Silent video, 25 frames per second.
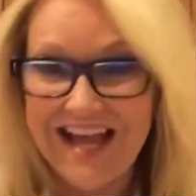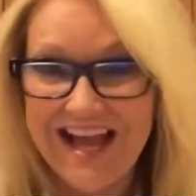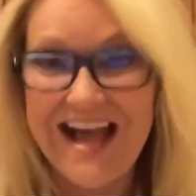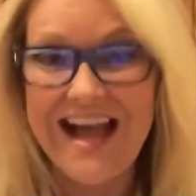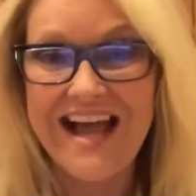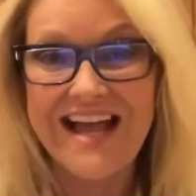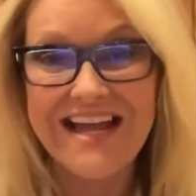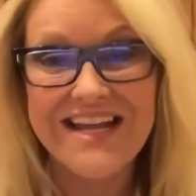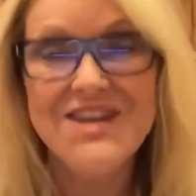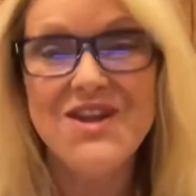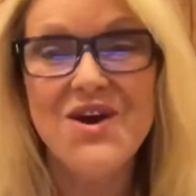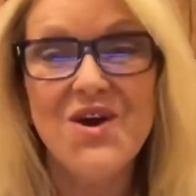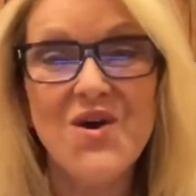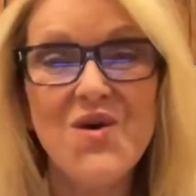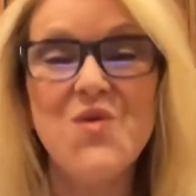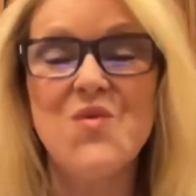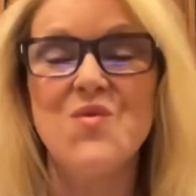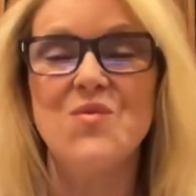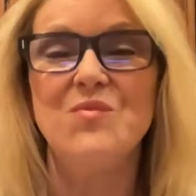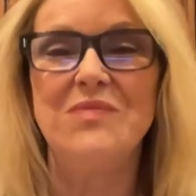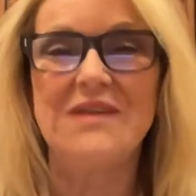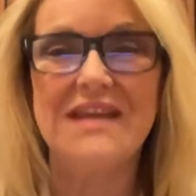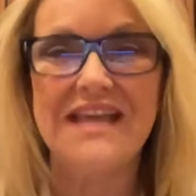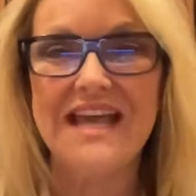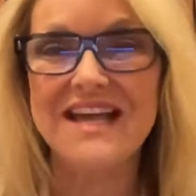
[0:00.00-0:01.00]
I know
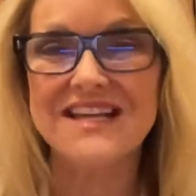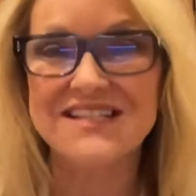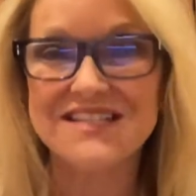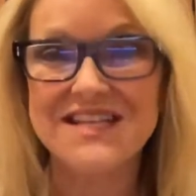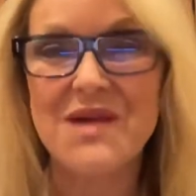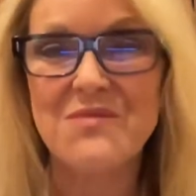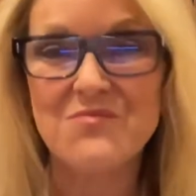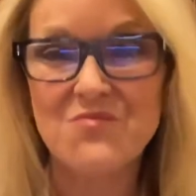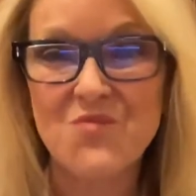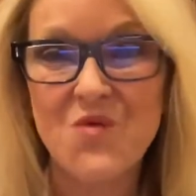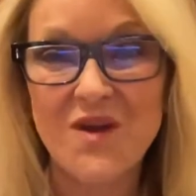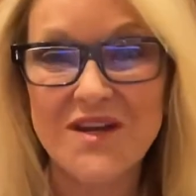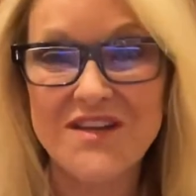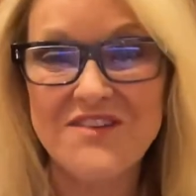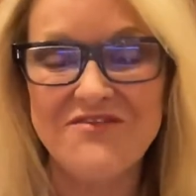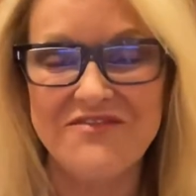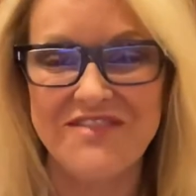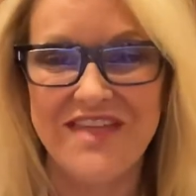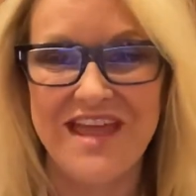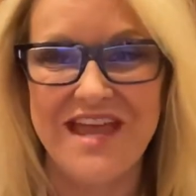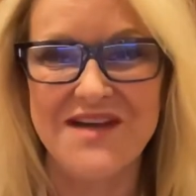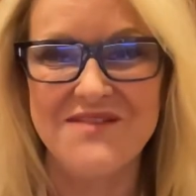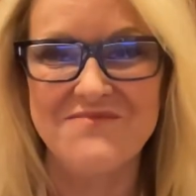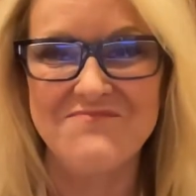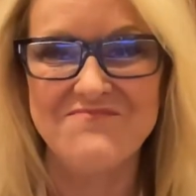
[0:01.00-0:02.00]
because I'm one of
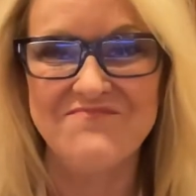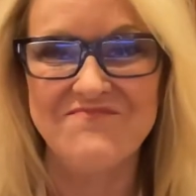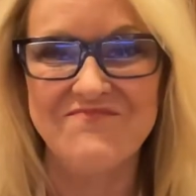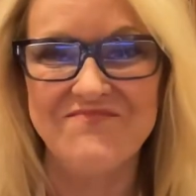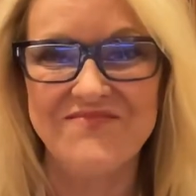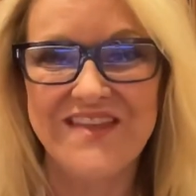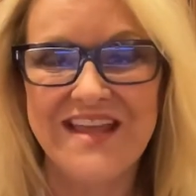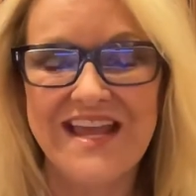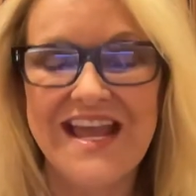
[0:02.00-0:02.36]
them.